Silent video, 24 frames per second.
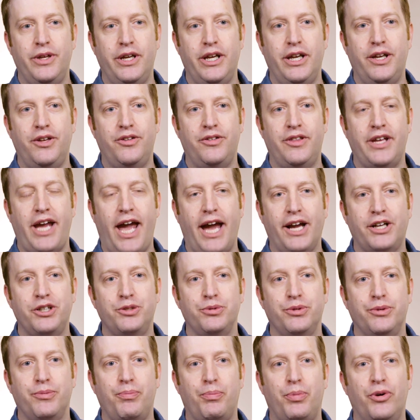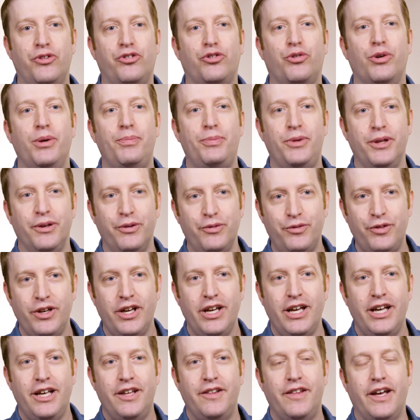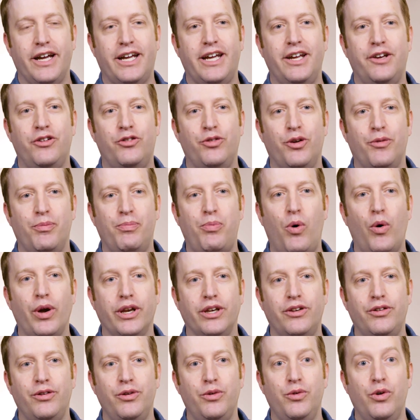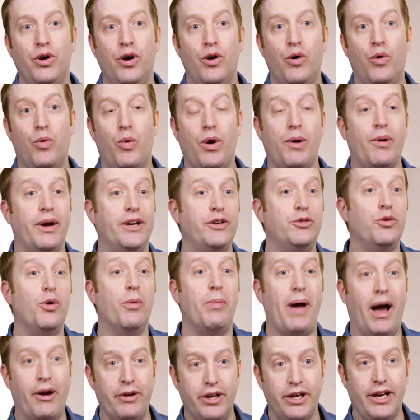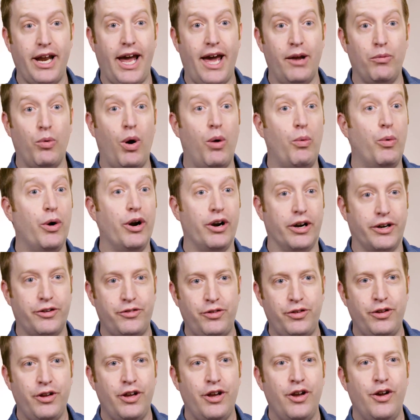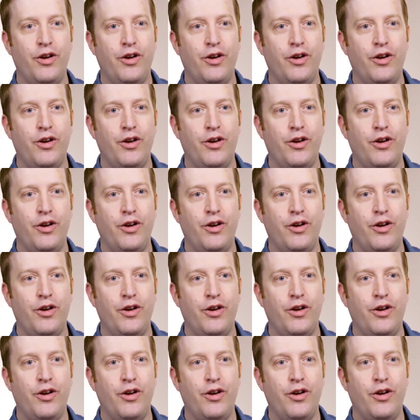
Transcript: is the actual prescriptive that can sort of point to what do I do about it and what works.